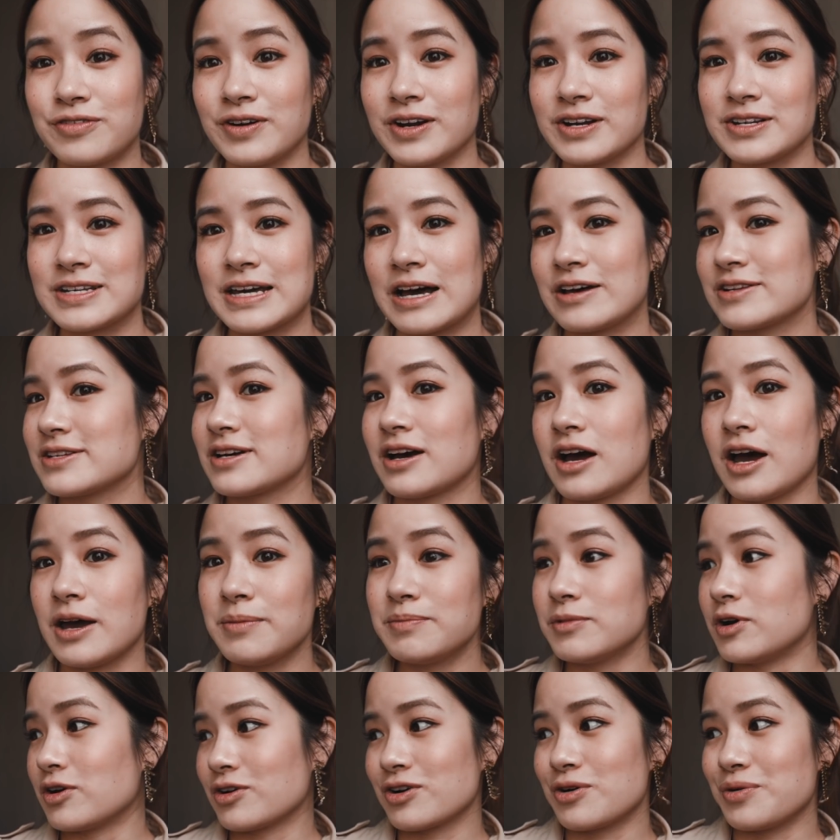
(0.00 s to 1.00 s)
freaked out. I was like,
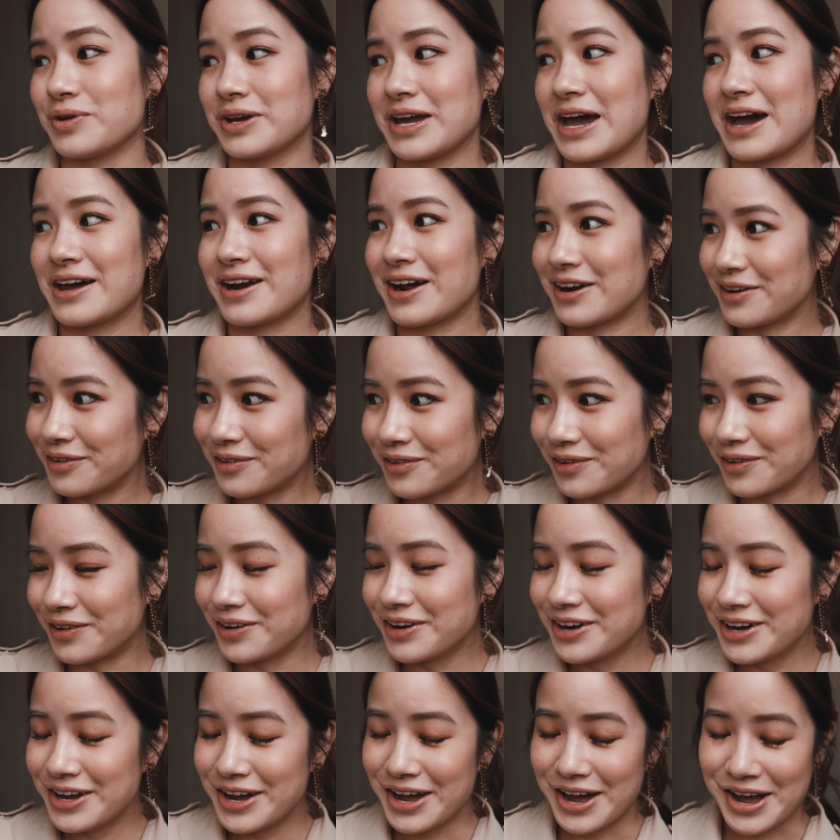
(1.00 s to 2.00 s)
I'm not going out at
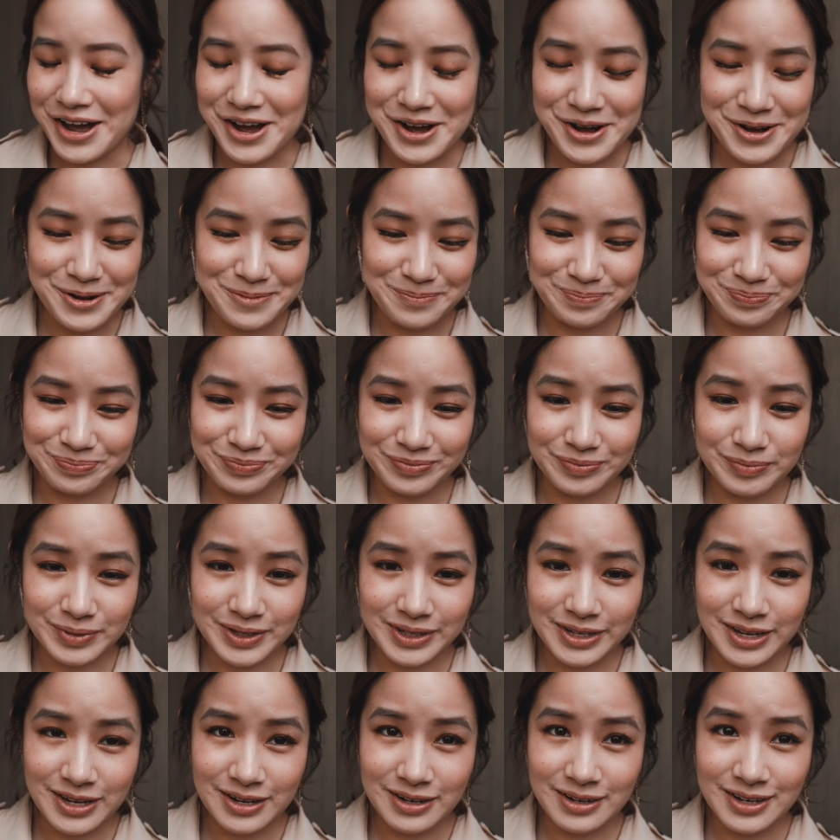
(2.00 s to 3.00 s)
all.
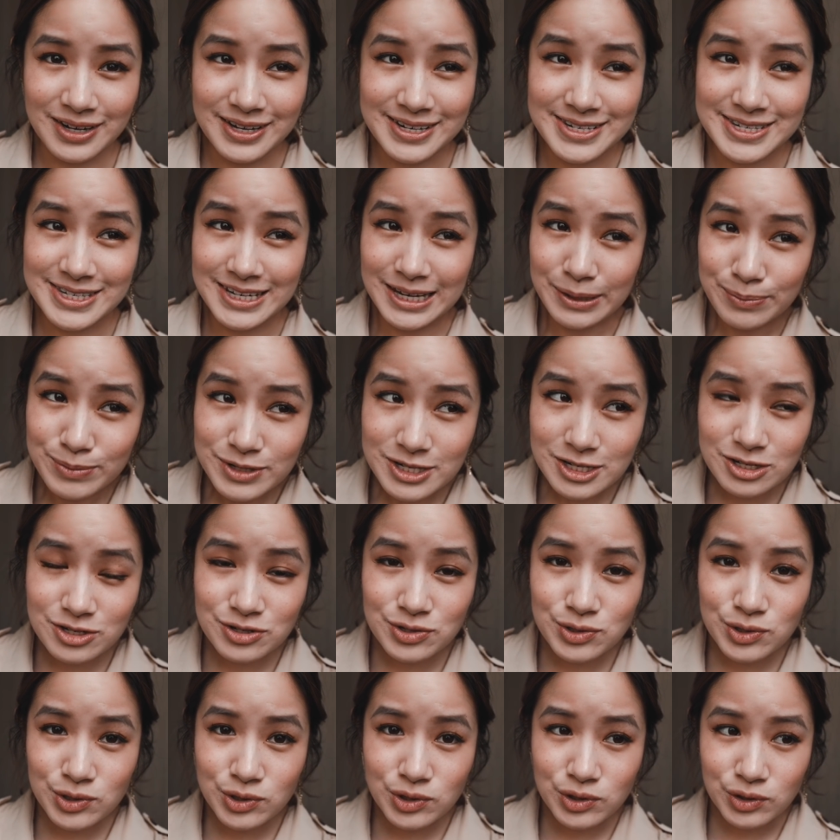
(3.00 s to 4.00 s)
But then it seems
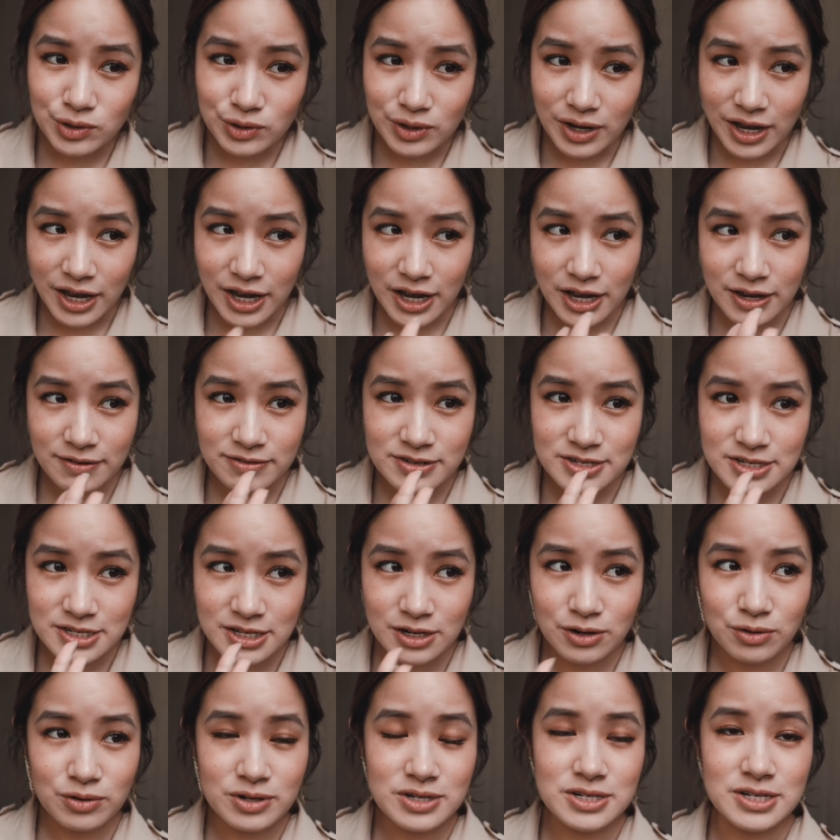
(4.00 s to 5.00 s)
to have
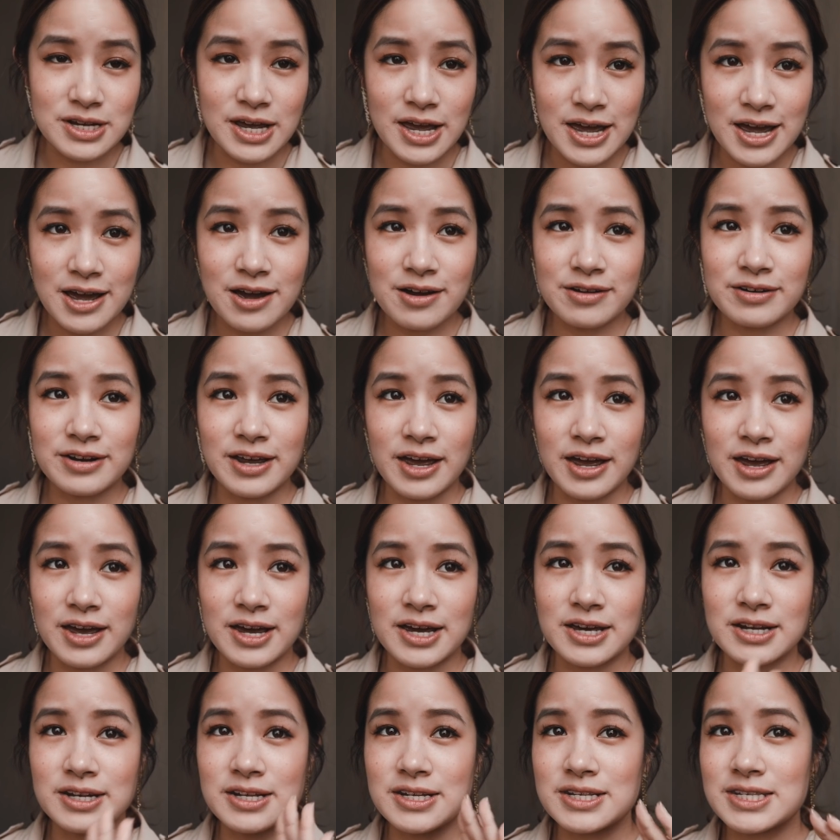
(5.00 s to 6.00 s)
settled down,
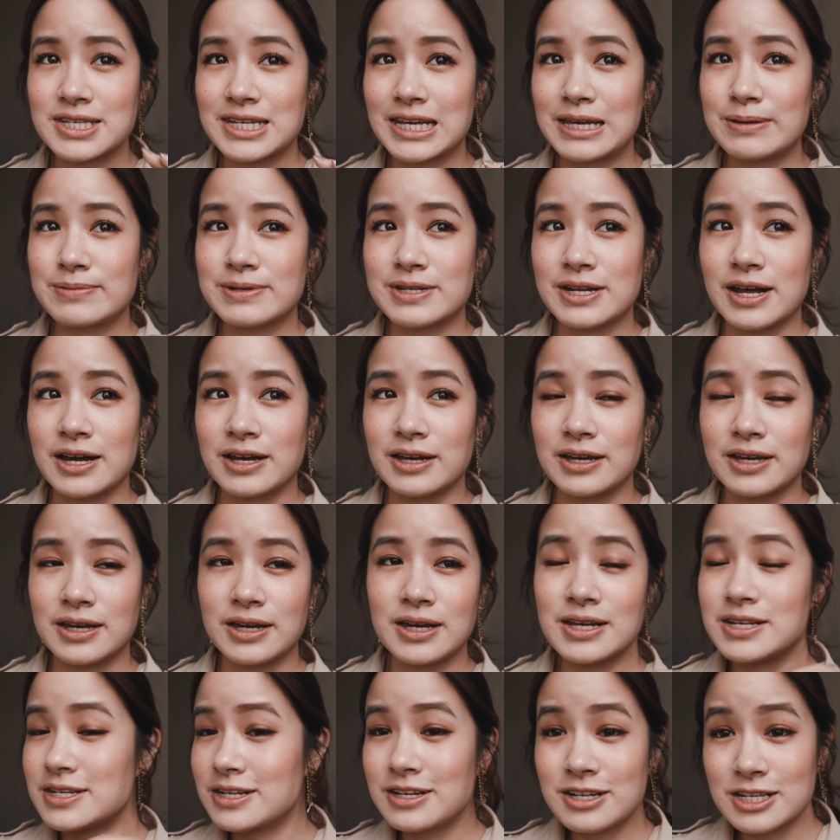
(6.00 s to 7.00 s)
and it seems like
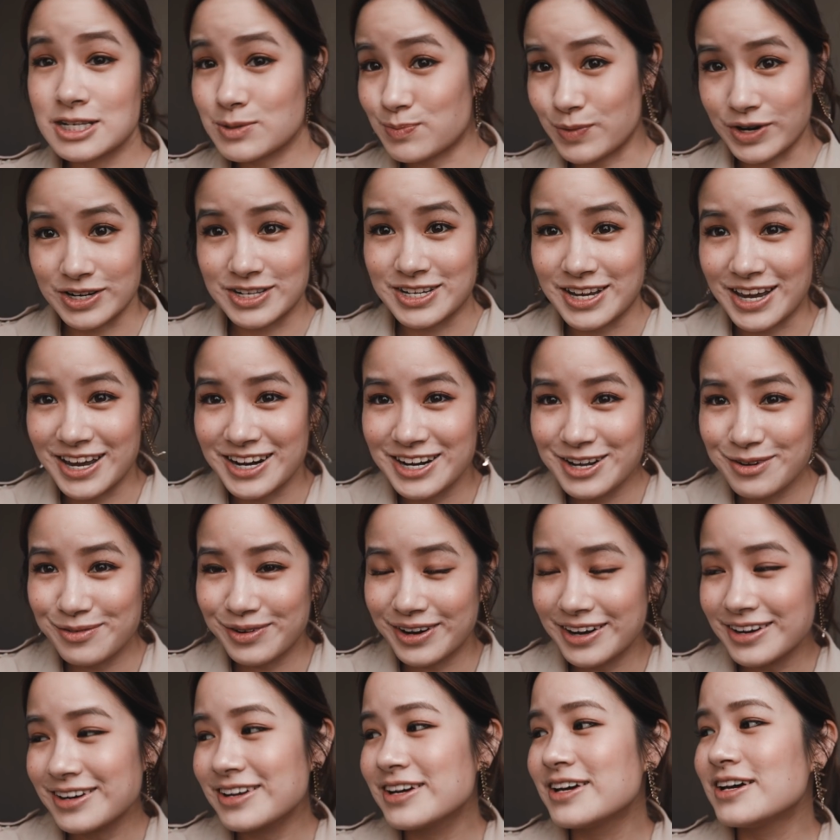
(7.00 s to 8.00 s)
it didn't spread to
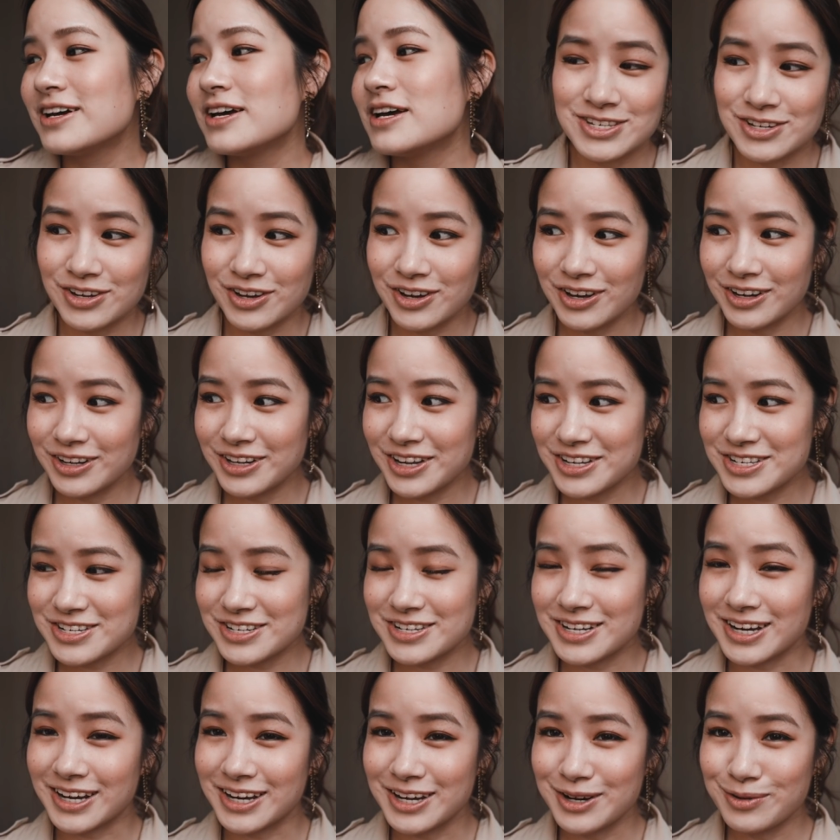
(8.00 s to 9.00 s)
anyone. So earlier
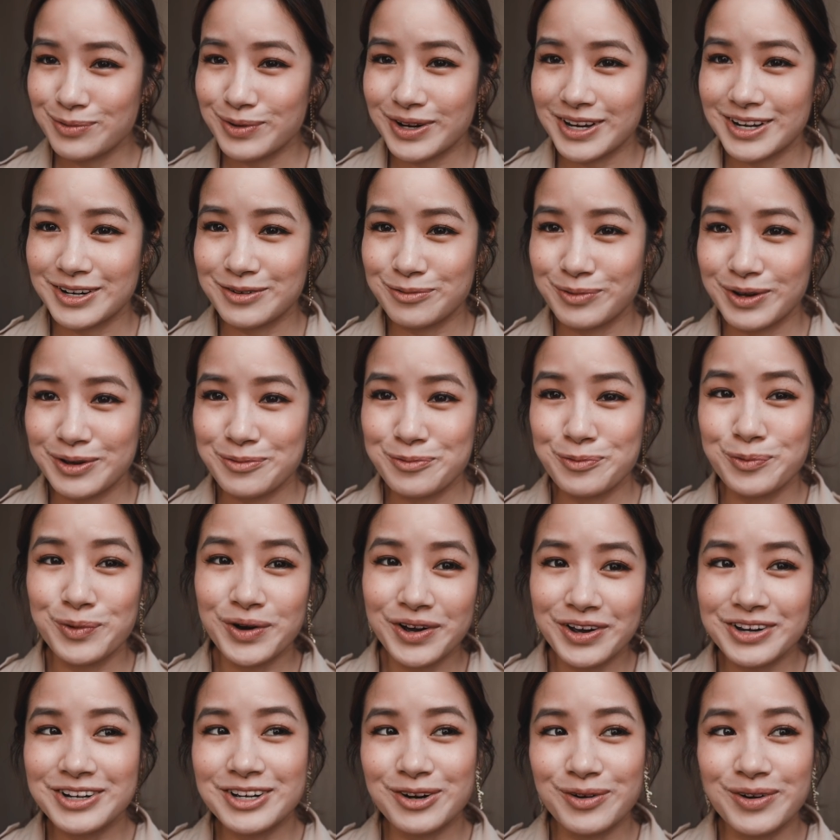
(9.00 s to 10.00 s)
today, when we
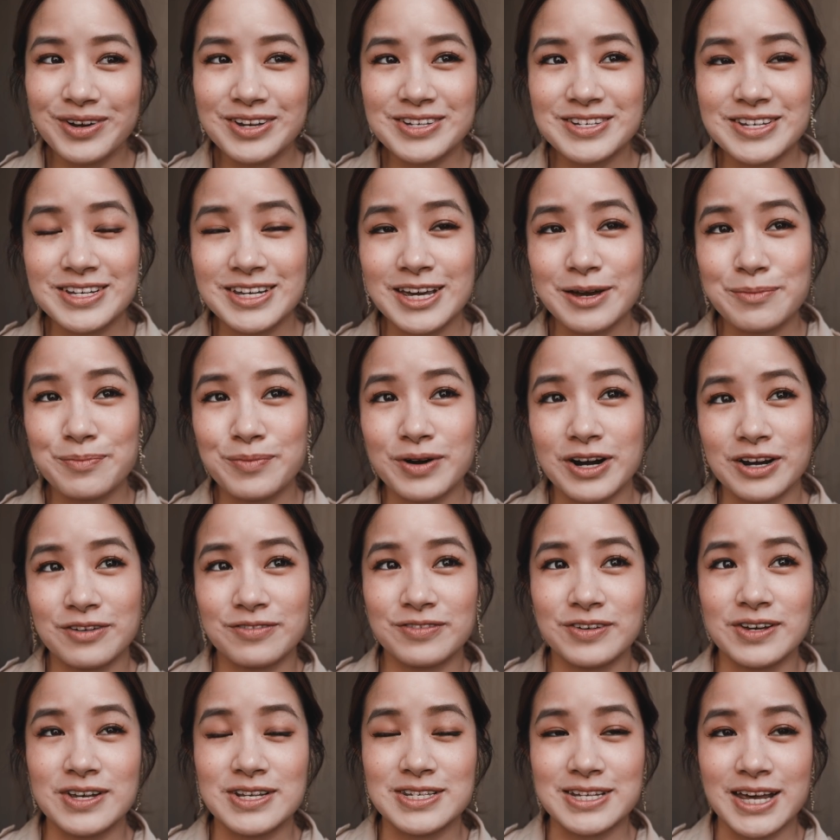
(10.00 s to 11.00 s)
were going to get
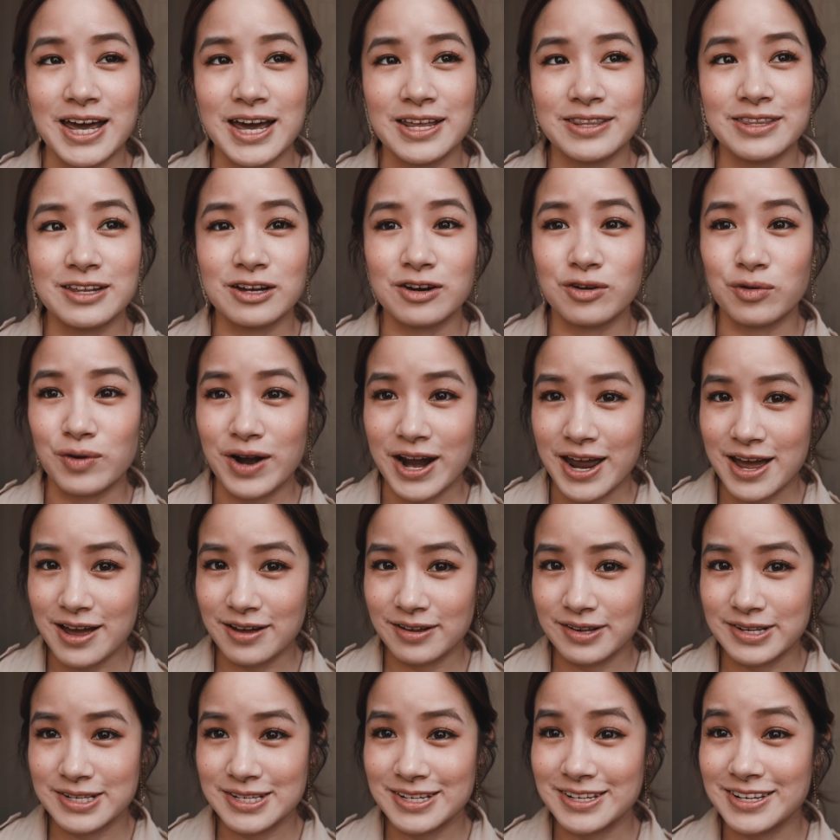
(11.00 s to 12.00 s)
breakfast at the
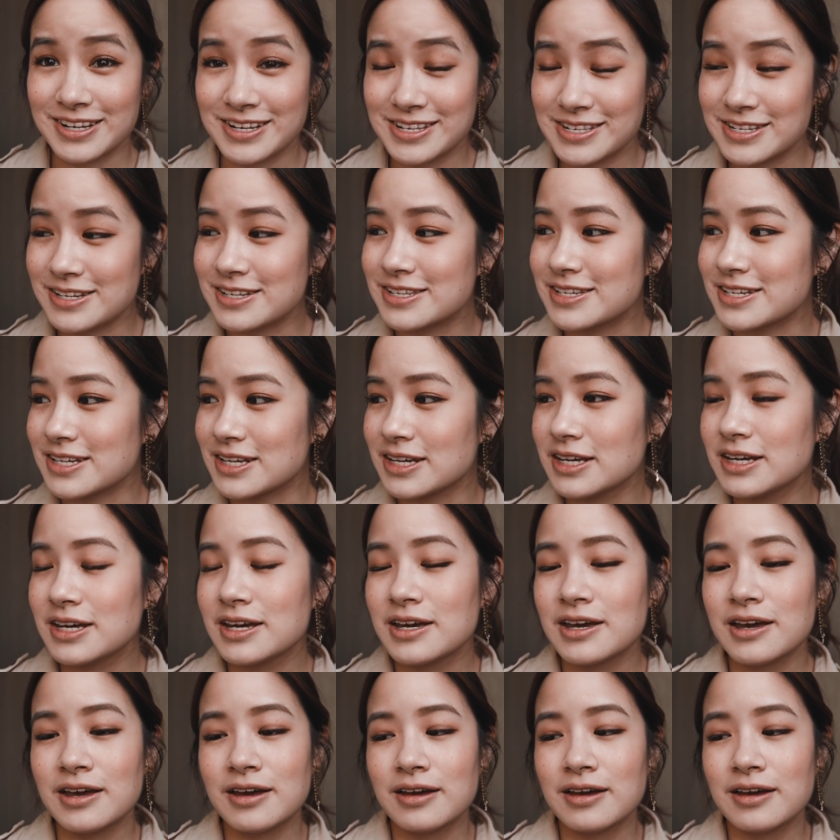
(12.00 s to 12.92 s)
ground in the city,